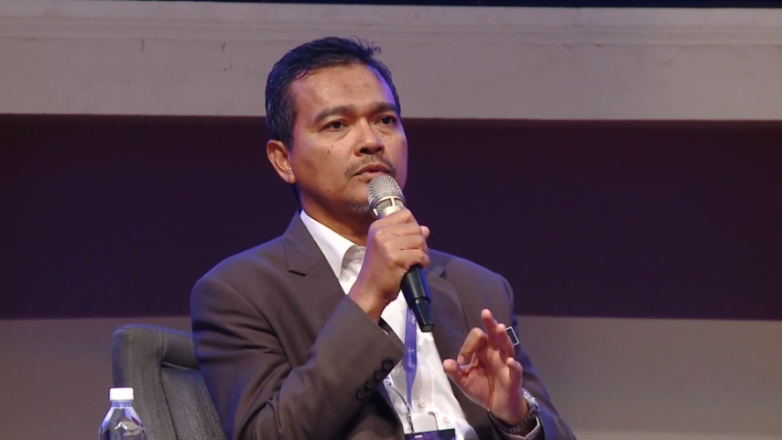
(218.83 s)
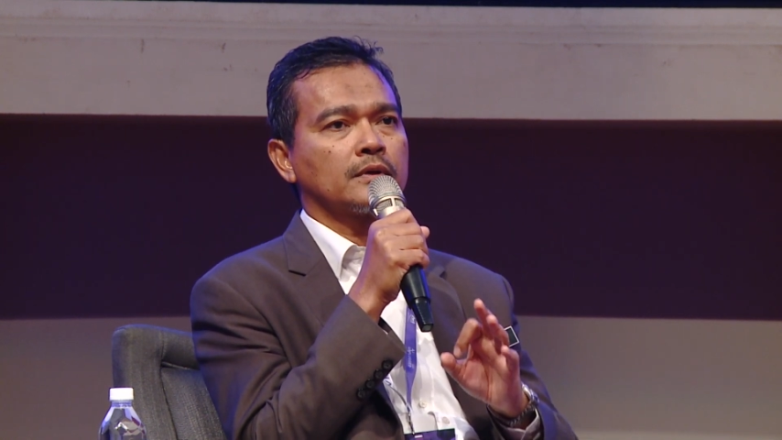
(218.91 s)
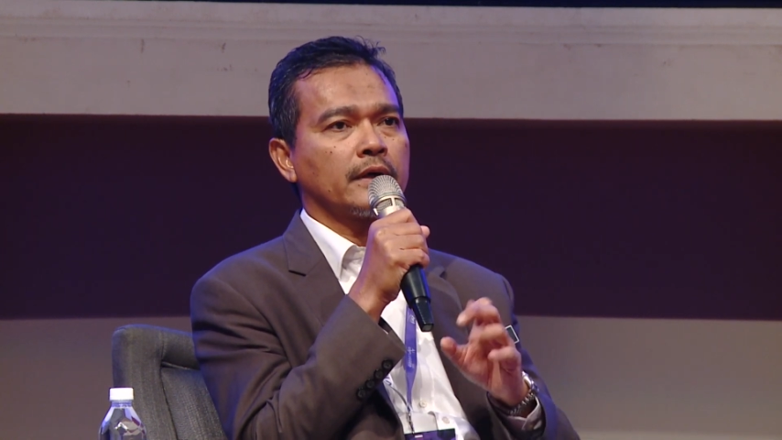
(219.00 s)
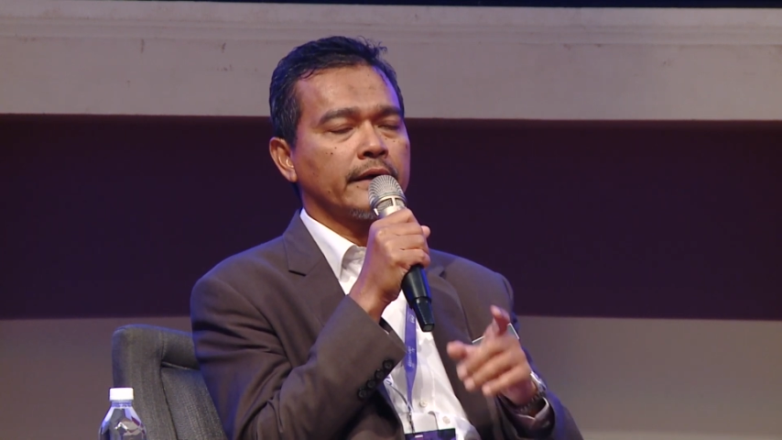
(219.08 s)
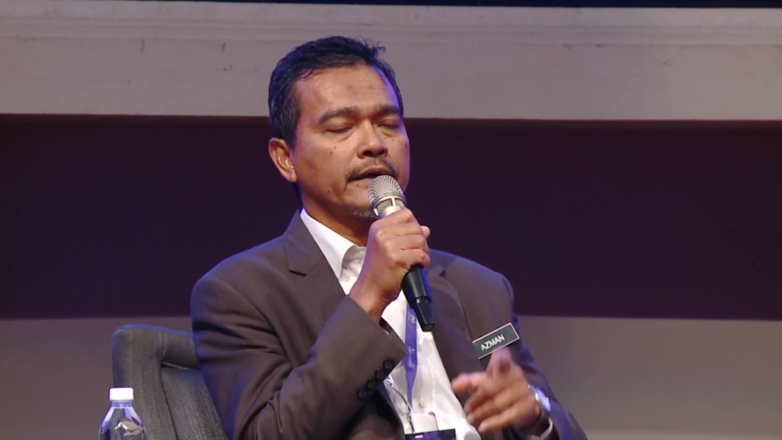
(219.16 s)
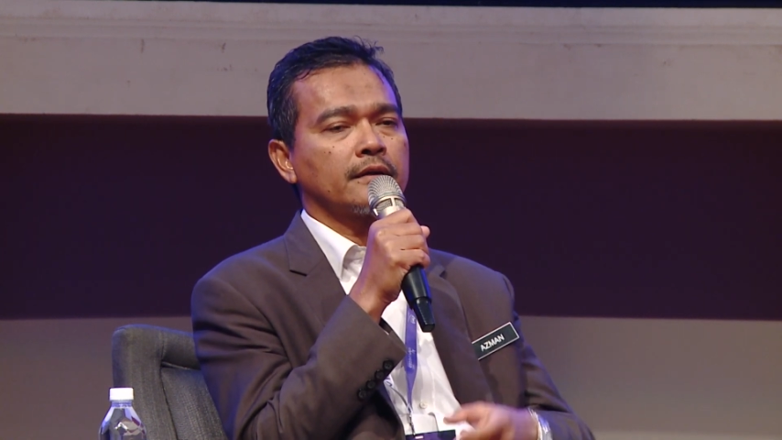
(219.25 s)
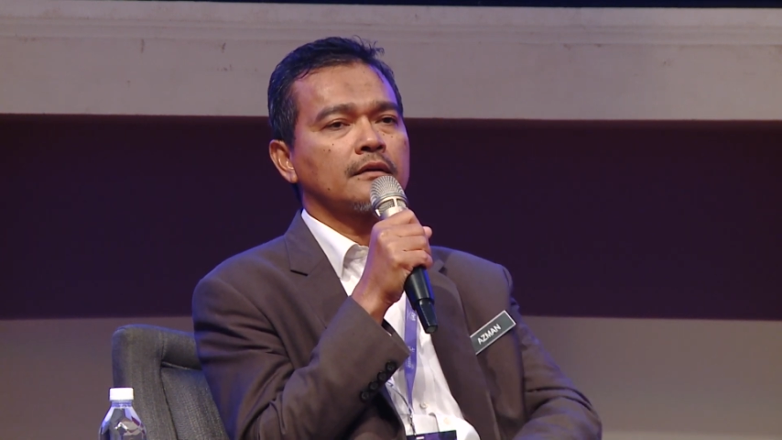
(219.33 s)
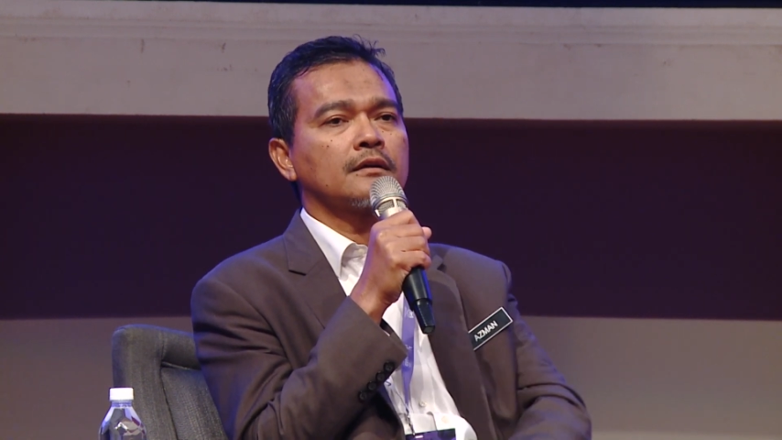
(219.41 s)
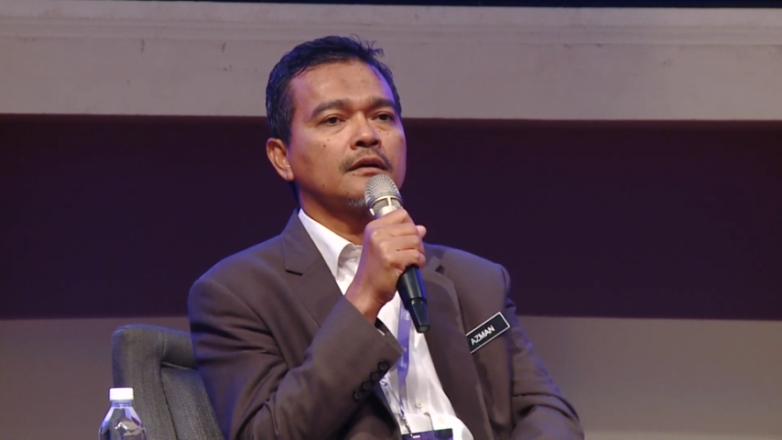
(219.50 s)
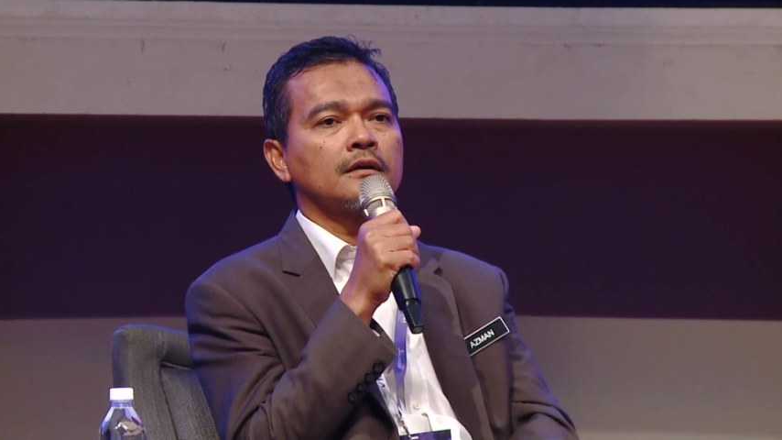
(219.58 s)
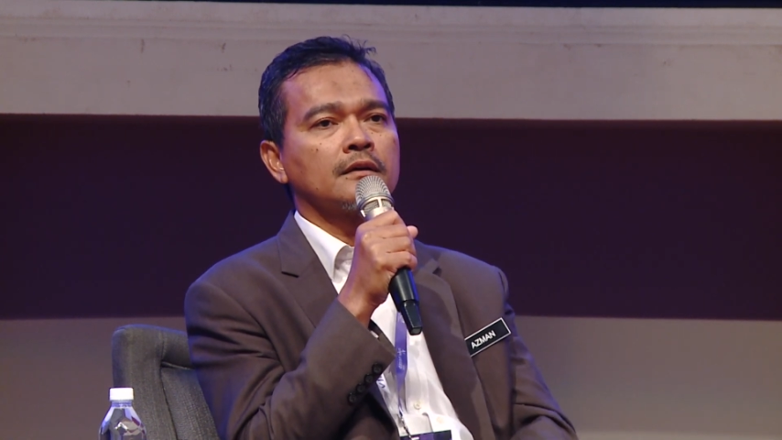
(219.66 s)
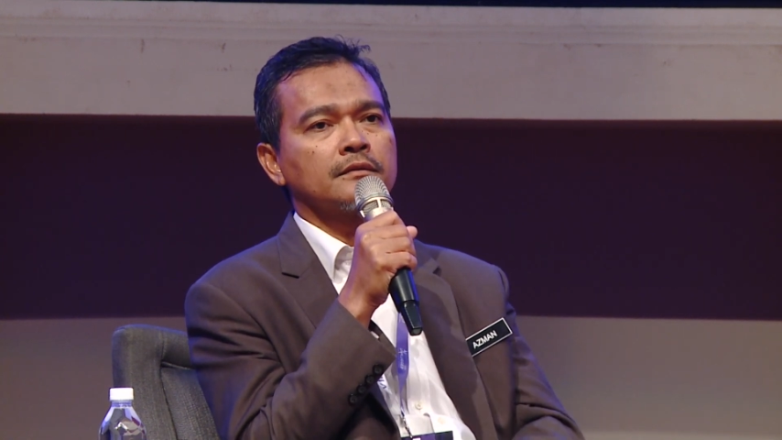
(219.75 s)
guide
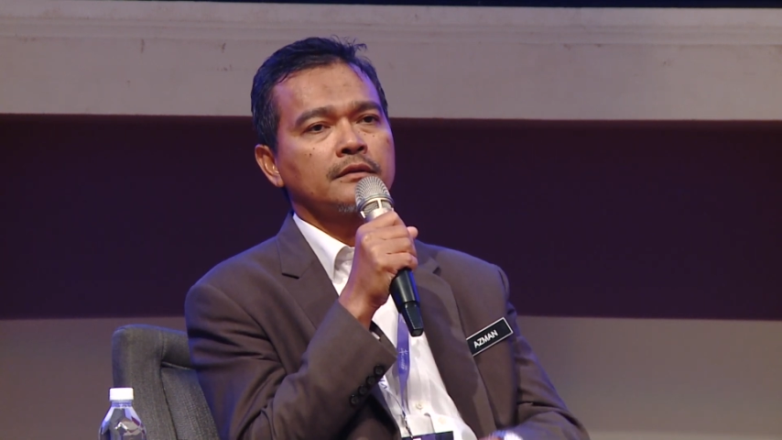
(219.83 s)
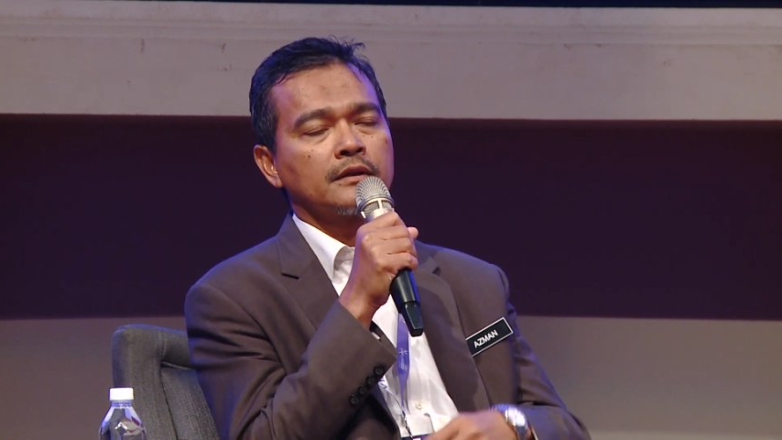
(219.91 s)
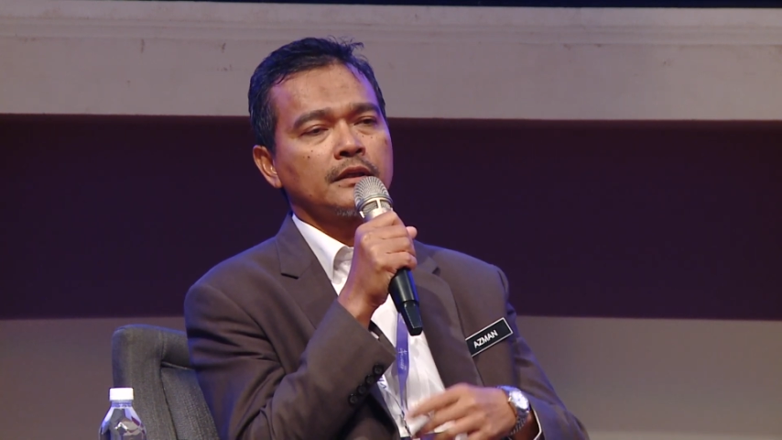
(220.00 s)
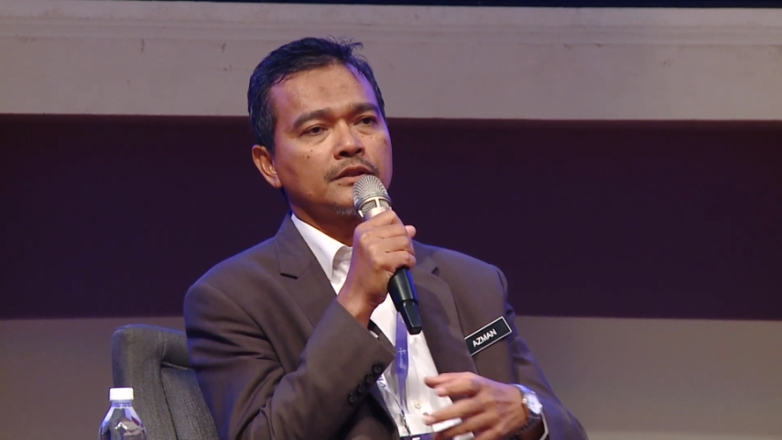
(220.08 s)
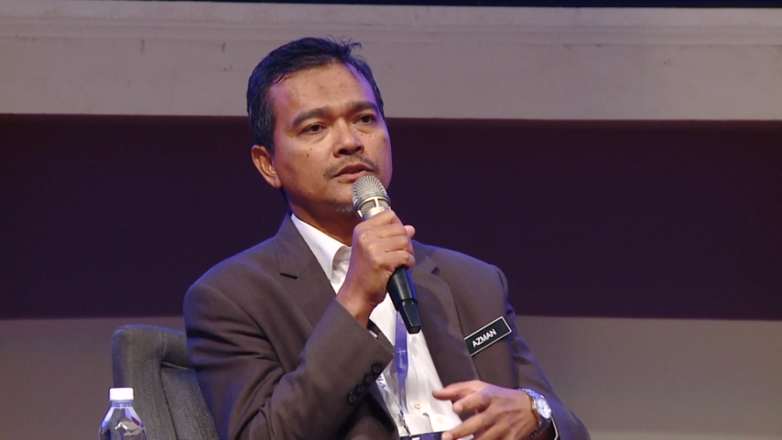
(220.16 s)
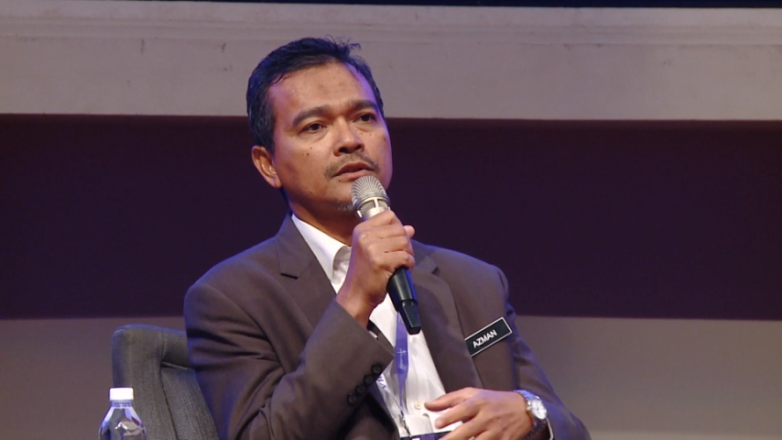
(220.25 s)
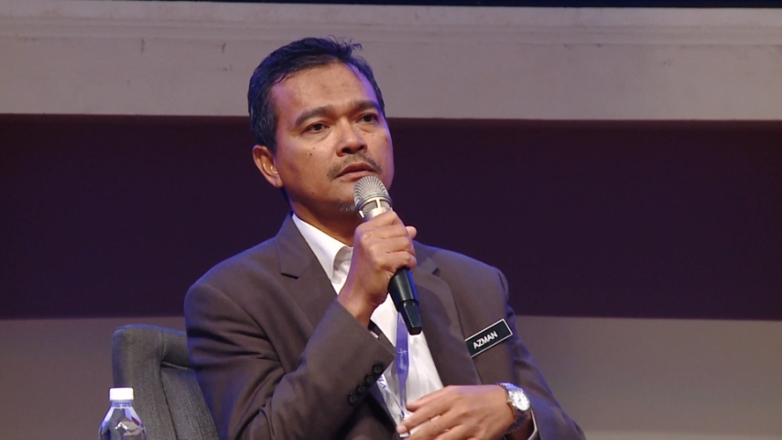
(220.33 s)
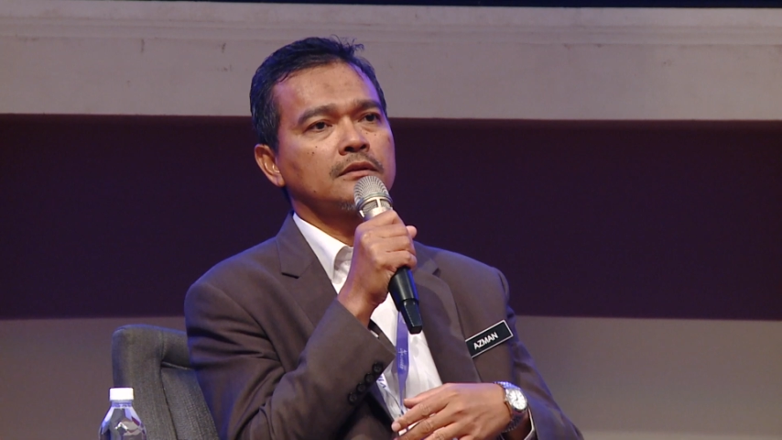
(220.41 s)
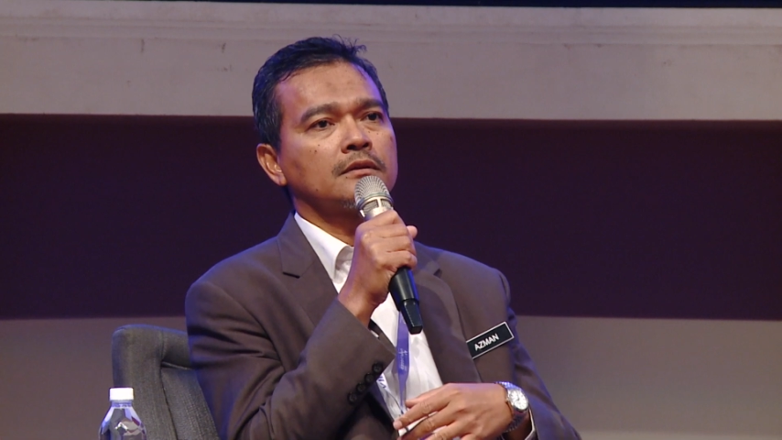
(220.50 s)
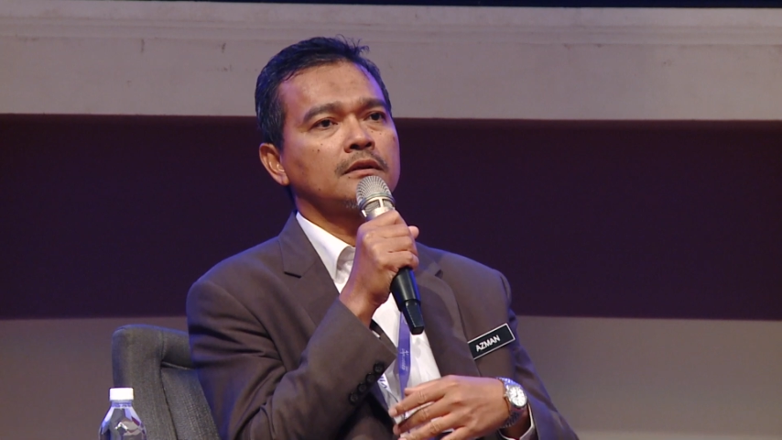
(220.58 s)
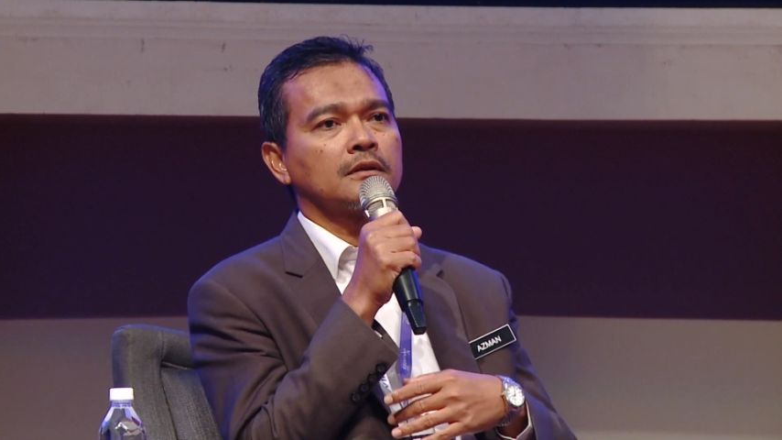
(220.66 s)
the nation,